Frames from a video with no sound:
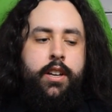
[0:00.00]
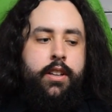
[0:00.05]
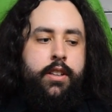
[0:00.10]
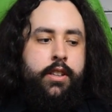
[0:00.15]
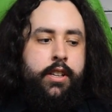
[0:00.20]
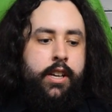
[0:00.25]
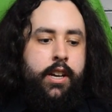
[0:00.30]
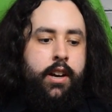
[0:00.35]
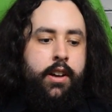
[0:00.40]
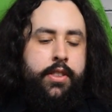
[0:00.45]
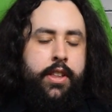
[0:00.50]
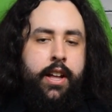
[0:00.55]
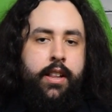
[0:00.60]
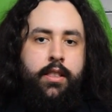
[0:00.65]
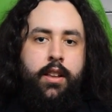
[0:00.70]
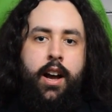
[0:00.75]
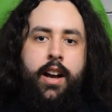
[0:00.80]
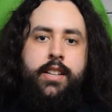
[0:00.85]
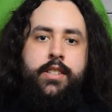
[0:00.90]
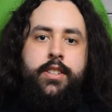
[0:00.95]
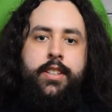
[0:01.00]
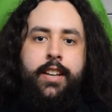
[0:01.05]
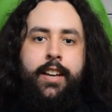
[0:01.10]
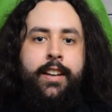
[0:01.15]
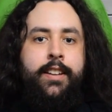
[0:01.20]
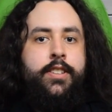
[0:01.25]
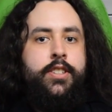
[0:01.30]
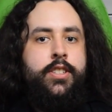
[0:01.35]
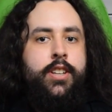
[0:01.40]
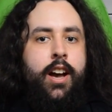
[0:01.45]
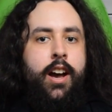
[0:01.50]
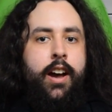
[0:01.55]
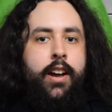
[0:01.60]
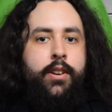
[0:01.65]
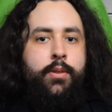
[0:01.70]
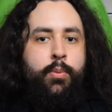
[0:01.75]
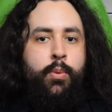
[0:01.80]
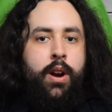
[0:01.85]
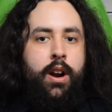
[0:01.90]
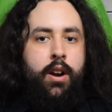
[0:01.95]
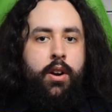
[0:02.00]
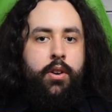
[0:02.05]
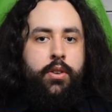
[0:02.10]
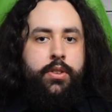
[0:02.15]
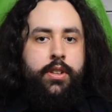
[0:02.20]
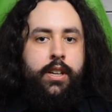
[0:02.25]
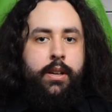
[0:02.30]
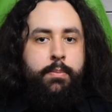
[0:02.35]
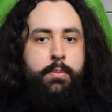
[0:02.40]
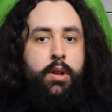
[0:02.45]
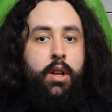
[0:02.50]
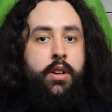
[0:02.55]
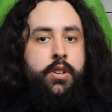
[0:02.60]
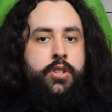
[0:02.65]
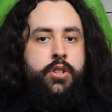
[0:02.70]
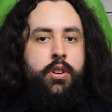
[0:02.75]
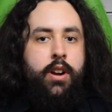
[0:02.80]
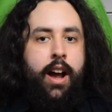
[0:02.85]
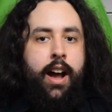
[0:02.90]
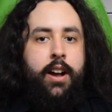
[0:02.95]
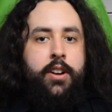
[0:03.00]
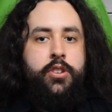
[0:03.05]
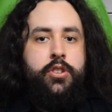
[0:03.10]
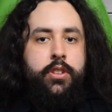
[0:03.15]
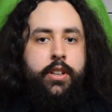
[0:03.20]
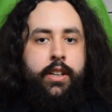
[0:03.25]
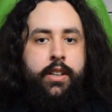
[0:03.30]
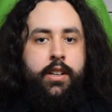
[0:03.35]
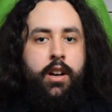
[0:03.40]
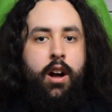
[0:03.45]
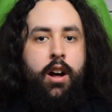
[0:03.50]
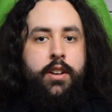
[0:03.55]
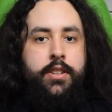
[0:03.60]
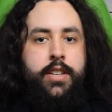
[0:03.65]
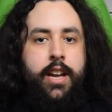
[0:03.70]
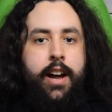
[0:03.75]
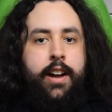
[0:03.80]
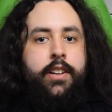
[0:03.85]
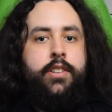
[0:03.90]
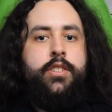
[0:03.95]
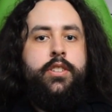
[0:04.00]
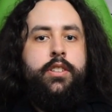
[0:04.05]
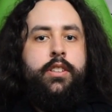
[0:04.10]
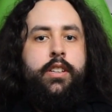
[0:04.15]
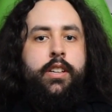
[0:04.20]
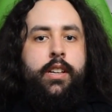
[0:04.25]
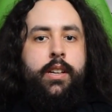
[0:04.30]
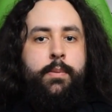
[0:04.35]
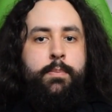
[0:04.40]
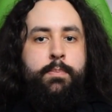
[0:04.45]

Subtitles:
that lines the inside where the plunger actually contacts the